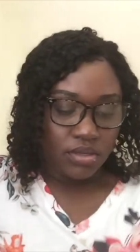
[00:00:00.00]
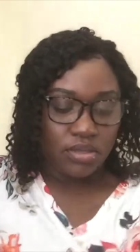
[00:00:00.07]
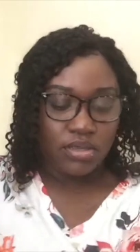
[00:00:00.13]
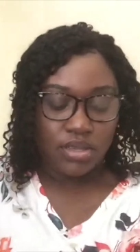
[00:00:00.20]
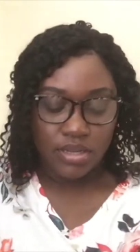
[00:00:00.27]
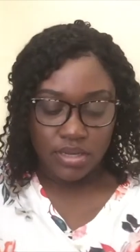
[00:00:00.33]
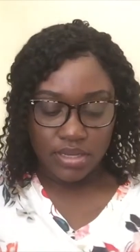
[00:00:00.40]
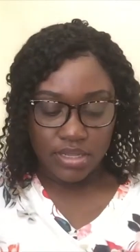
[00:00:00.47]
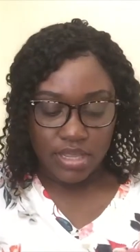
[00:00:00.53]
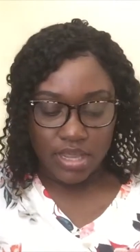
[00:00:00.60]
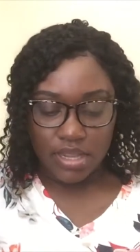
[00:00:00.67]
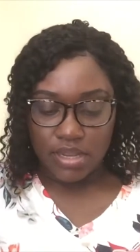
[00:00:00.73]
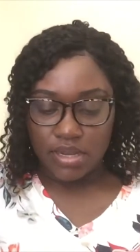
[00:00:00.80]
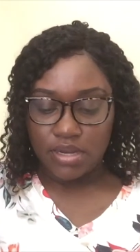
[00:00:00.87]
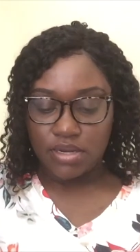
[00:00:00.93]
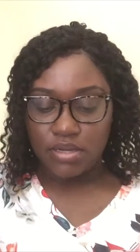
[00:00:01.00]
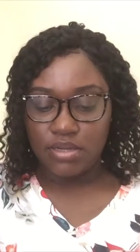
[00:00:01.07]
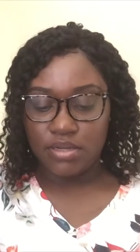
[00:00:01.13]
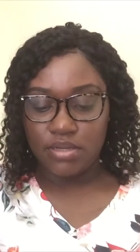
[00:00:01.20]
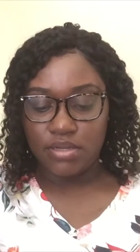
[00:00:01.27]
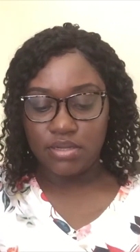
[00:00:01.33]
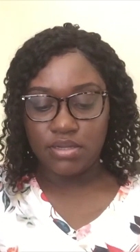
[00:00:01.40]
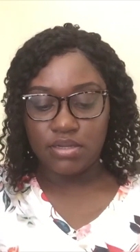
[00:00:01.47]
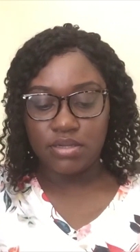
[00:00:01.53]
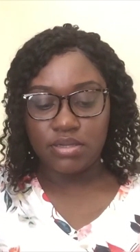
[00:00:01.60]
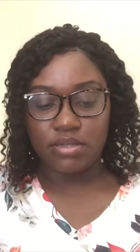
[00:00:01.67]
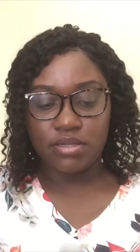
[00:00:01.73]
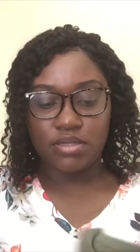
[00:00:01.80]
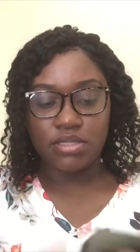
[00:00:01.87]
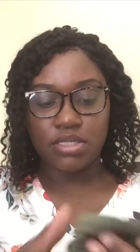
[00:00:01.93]
And then
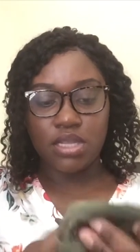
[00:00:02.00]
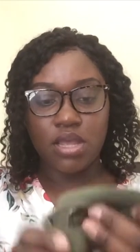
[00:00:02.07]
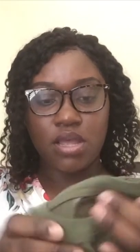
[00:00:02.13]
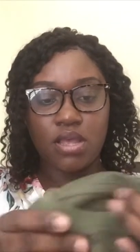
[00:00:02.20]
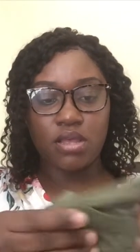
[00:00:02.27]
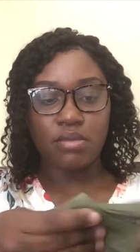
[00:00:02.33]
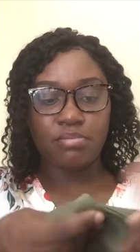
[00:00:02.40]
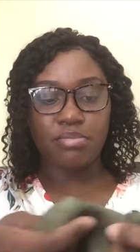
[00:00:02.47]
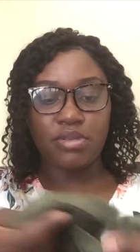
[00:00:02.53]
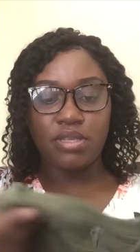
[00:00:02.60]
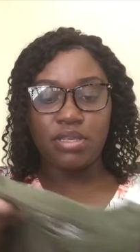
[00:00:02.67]
the top it